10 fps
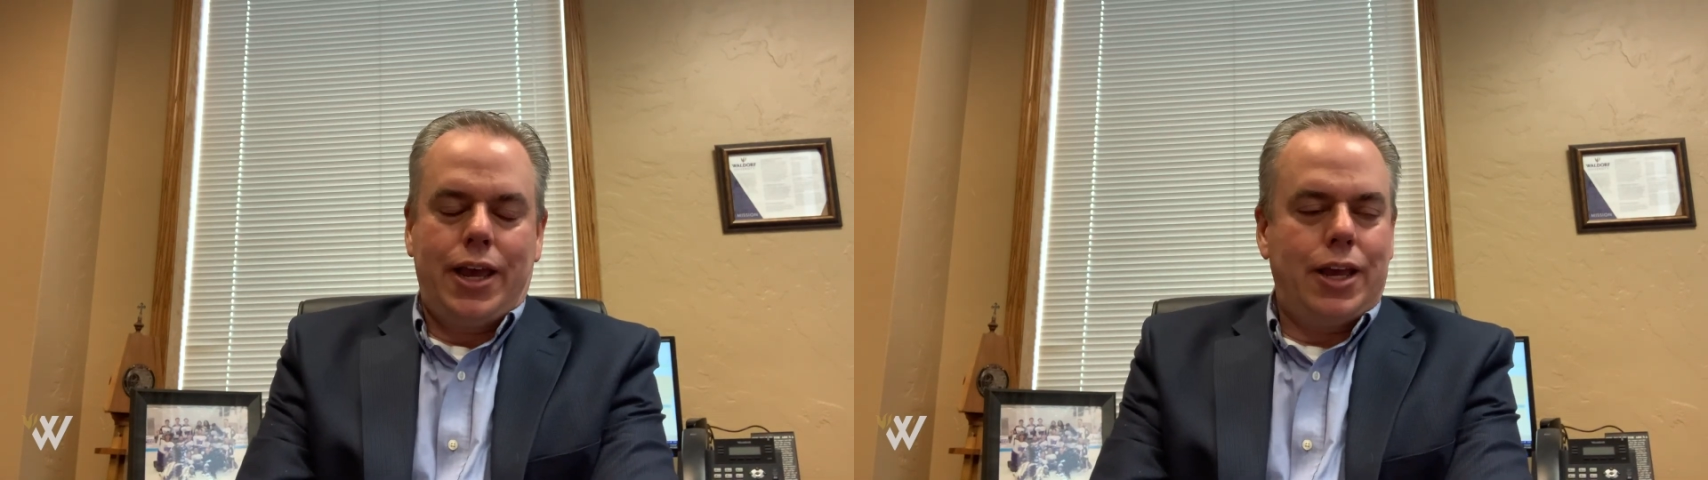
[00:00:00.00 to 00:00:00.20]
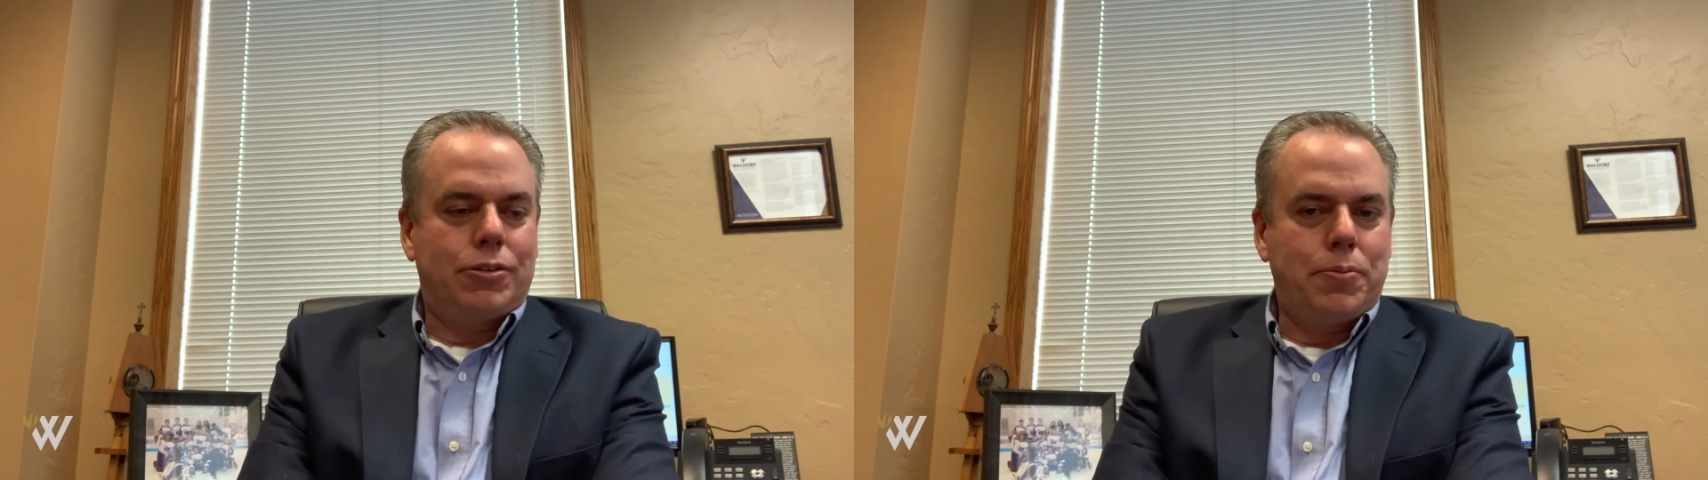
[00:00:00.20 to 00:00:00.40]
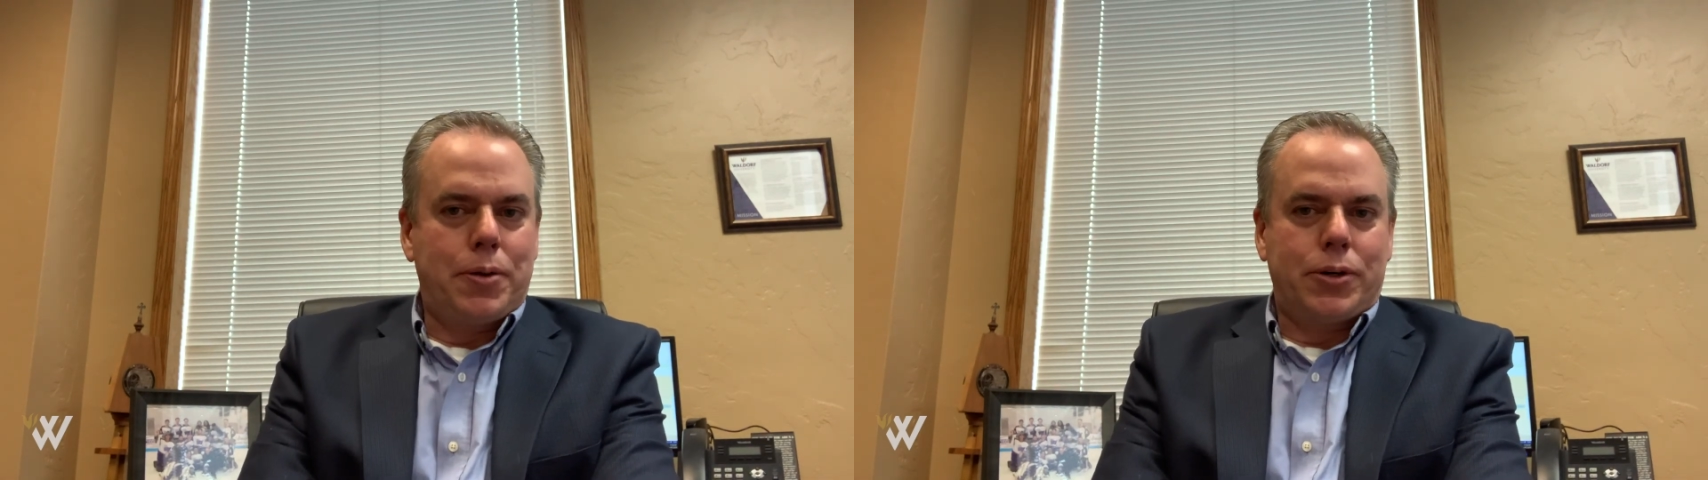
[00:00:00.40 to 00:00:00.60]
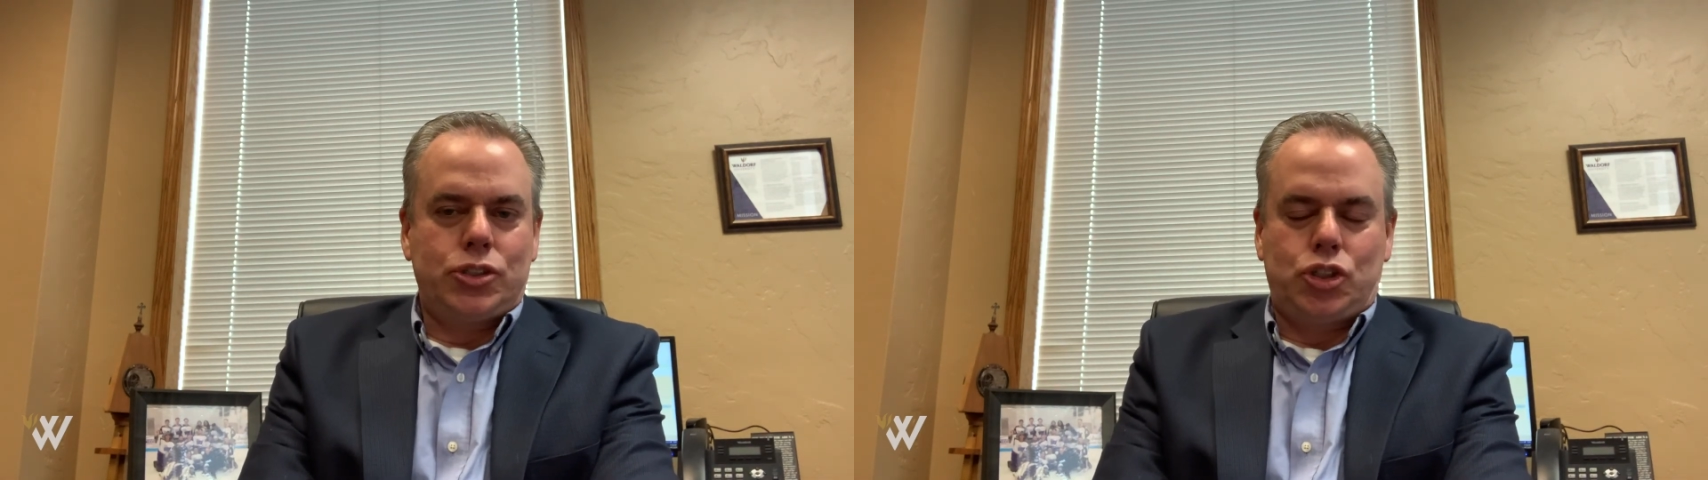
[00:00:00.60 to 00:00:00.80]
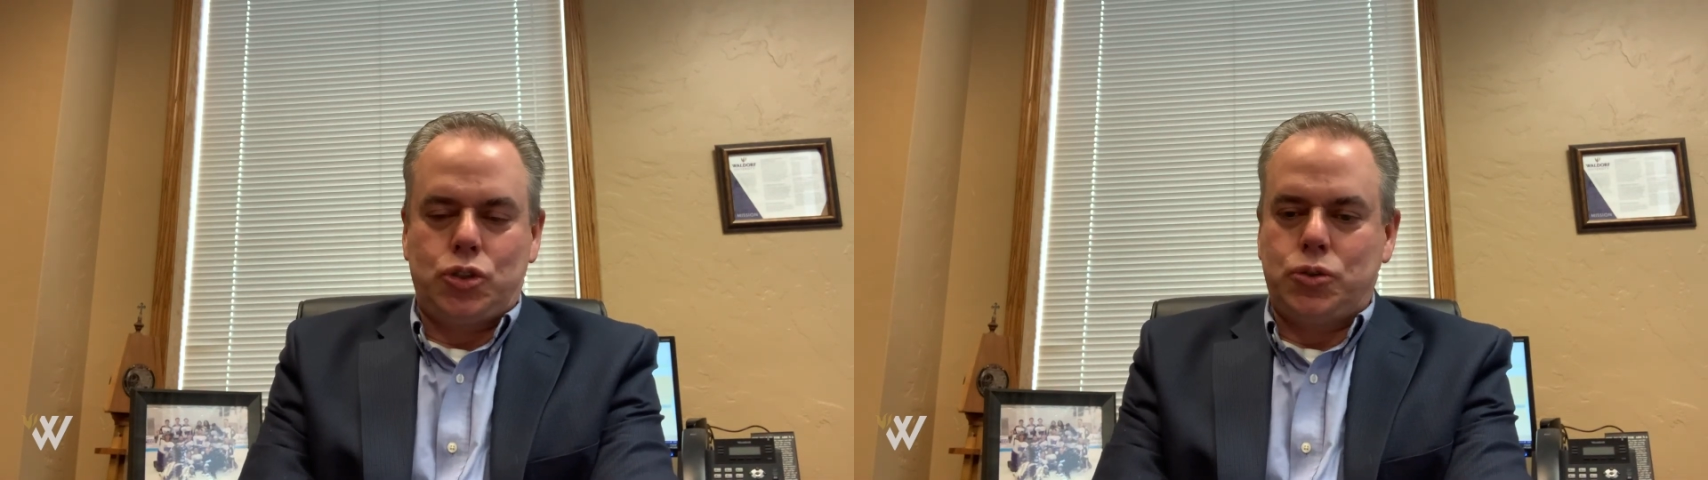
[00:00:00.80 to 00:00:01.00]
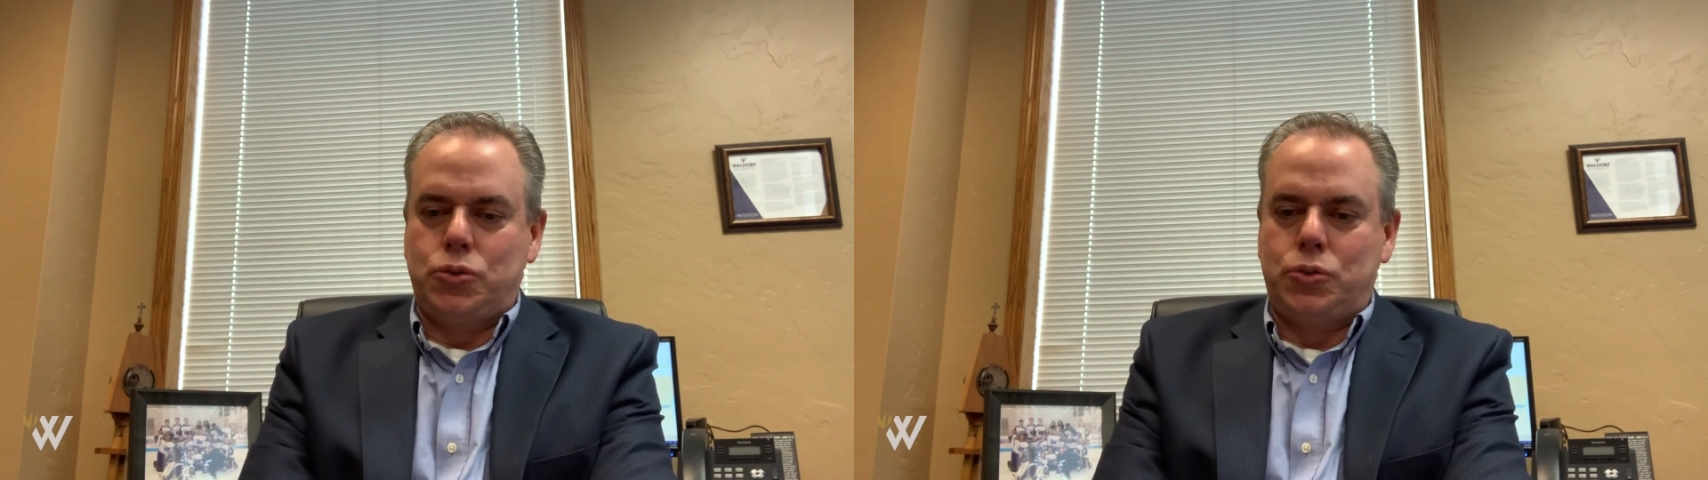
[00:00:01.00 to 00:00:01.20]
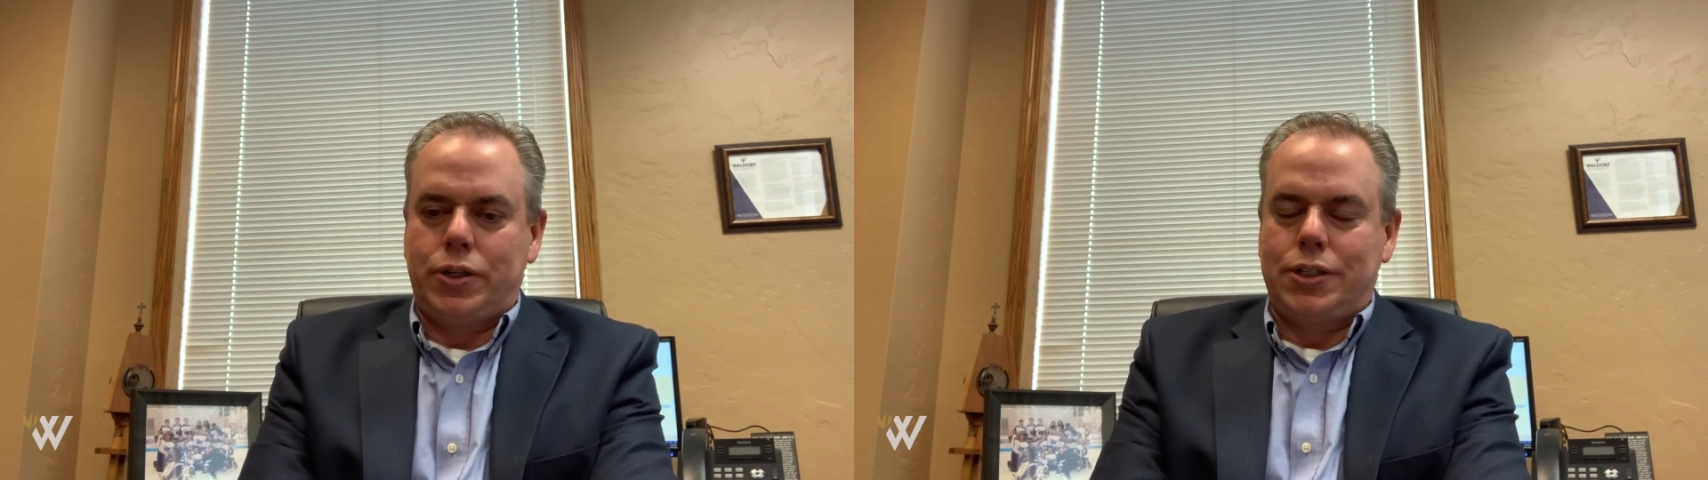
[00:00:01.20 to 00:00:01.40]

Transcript: And remember to